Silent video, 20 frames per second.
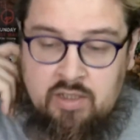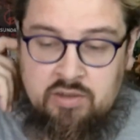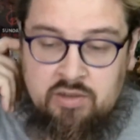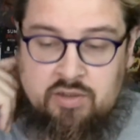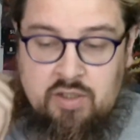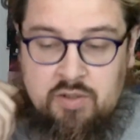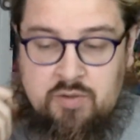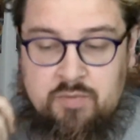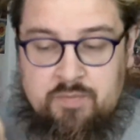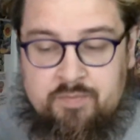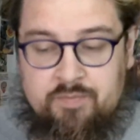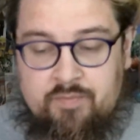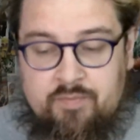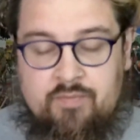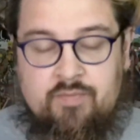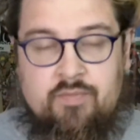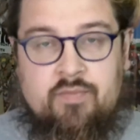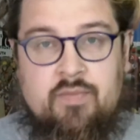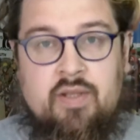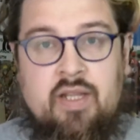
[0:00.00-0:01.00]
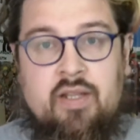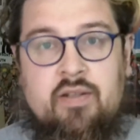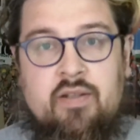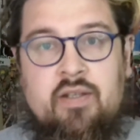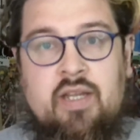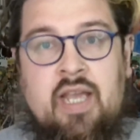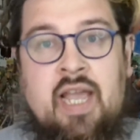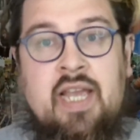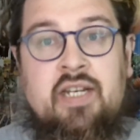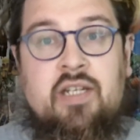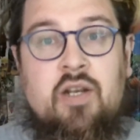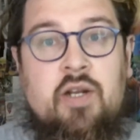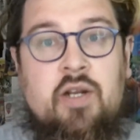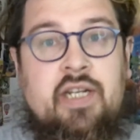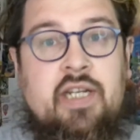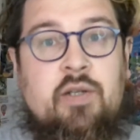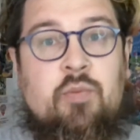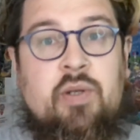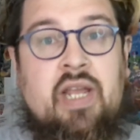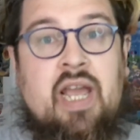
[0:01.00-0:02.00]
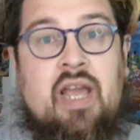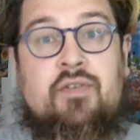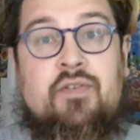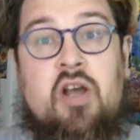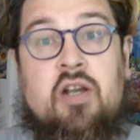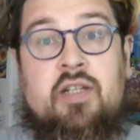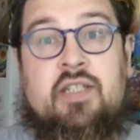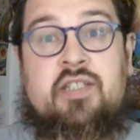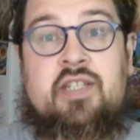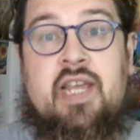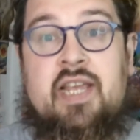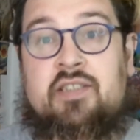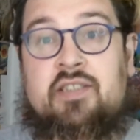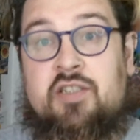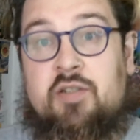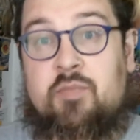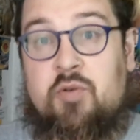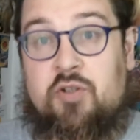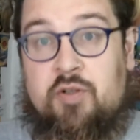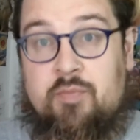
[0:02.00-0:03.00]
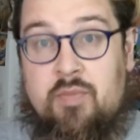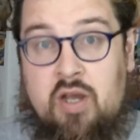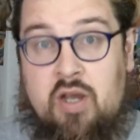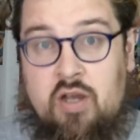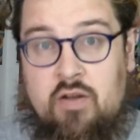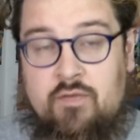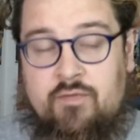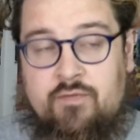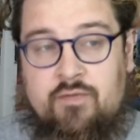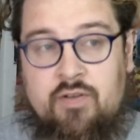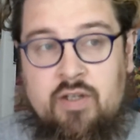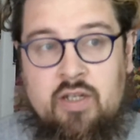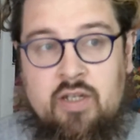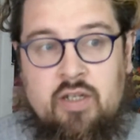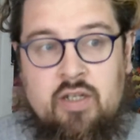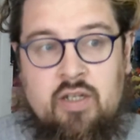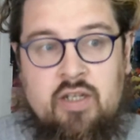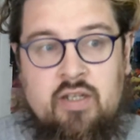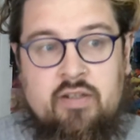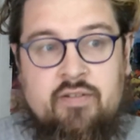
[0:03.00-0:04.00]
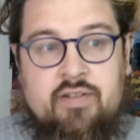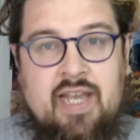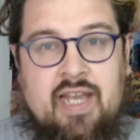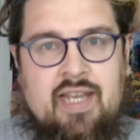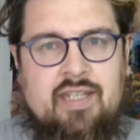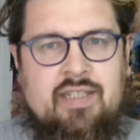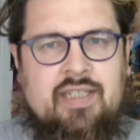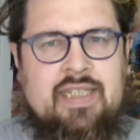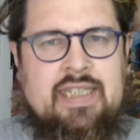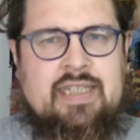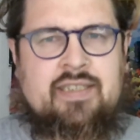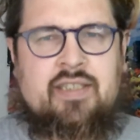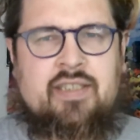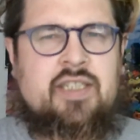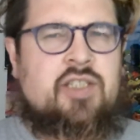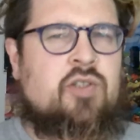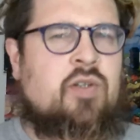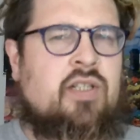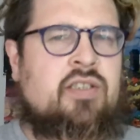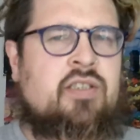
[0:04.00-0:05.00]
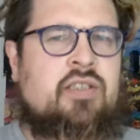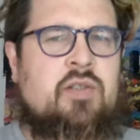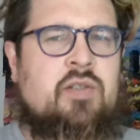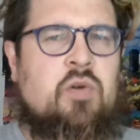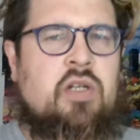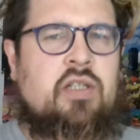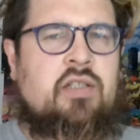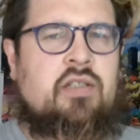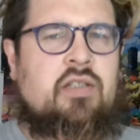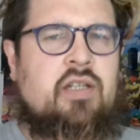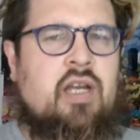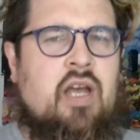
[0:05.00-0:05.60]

So, headlining, we have Architects and Amon Amarth. That is an interesting one.